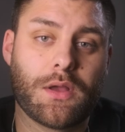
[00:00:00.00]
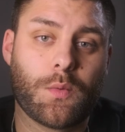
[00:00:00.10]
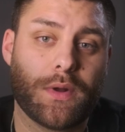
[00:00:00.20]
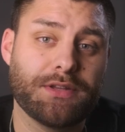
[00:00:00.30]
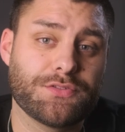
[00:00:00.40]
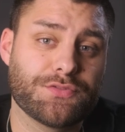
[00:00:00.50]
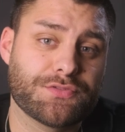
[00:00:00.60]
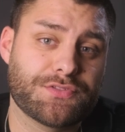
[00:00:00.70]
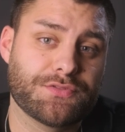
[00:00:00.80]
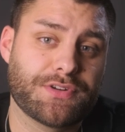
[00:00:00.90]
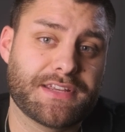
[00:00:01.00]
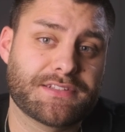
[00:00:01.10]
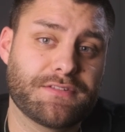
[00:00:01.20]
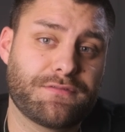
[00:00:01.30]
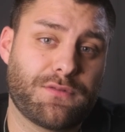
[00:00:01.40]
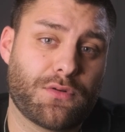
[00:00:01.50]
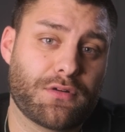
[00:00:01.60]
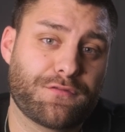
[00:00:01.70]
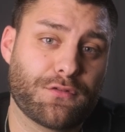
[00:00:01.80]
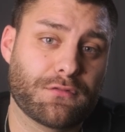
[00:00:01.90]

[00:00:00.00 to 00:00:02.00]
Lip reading: When you use your X-T4 for